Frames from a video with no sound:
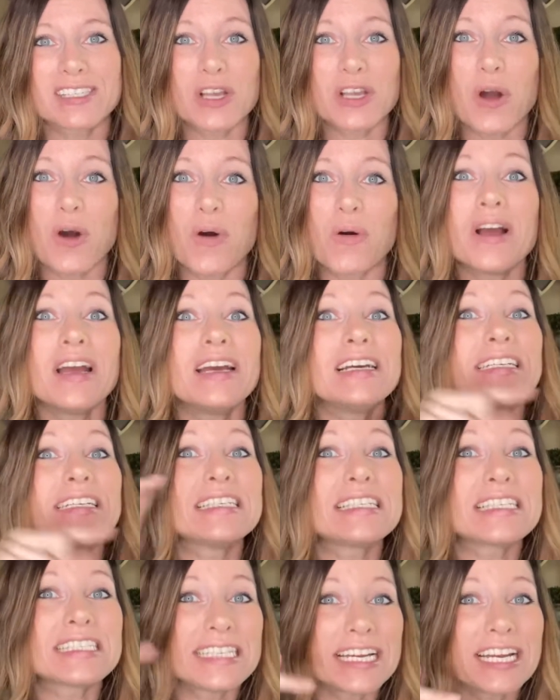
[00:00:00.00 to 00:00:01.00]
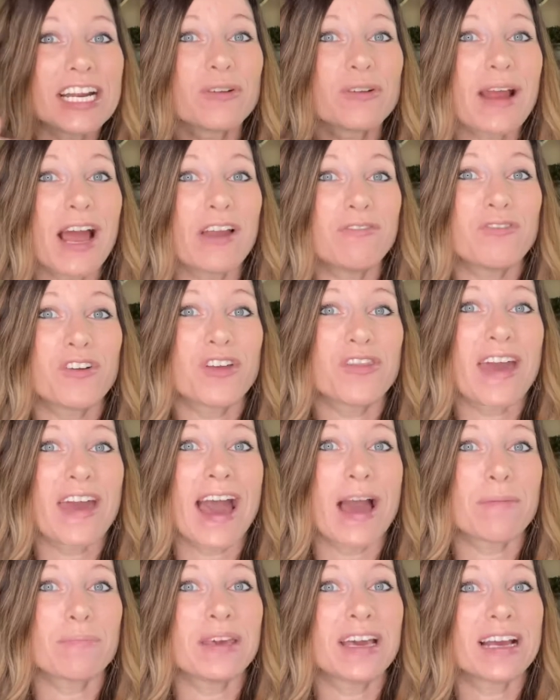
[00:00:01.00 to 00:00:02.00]
So stick around for
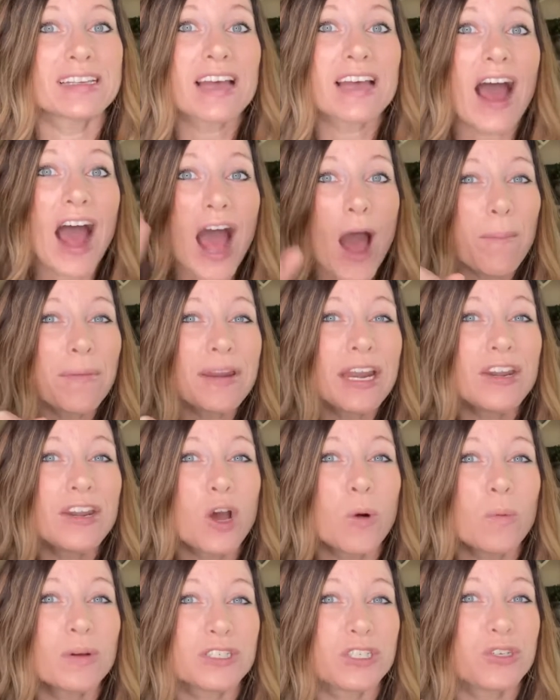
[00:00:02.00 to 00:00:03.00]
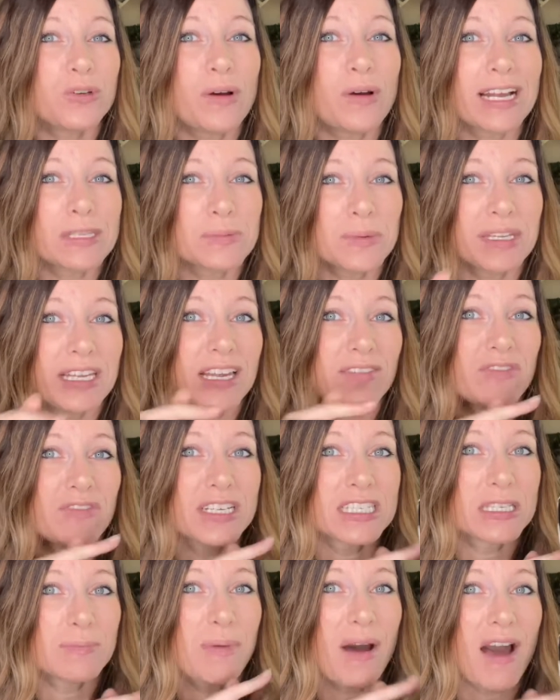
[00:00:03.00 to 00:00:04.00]
that because I want to know what you guys would give
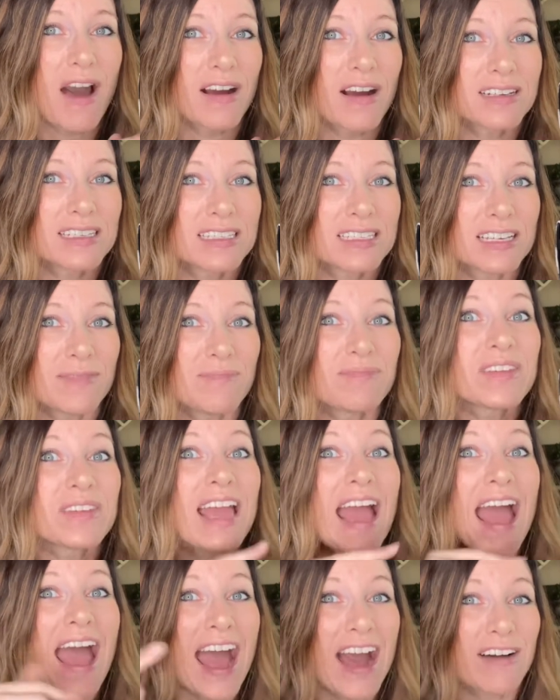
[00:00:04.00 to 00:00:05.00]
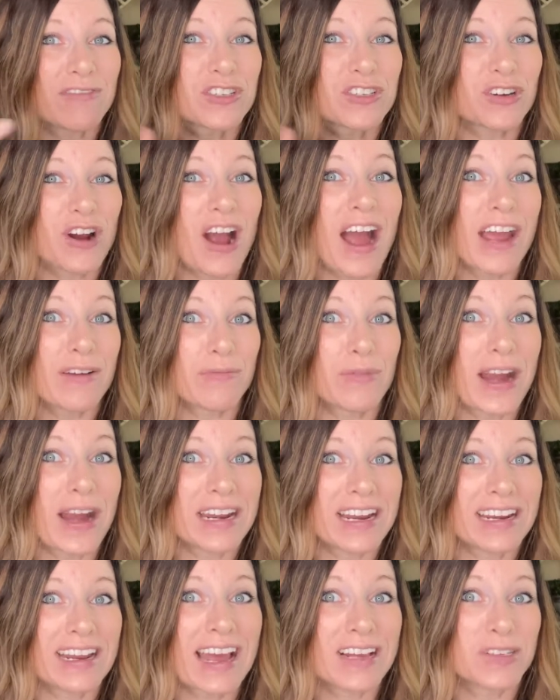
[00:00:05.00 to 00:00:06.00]
this box after I rate
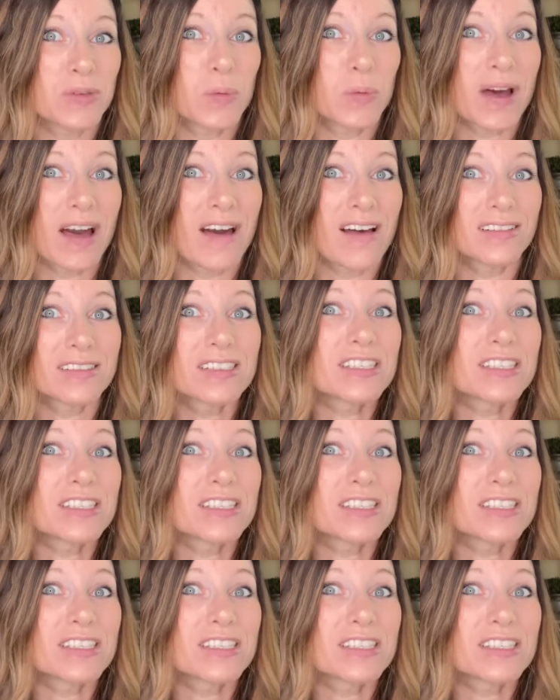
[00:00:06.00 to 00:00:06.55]
it as well.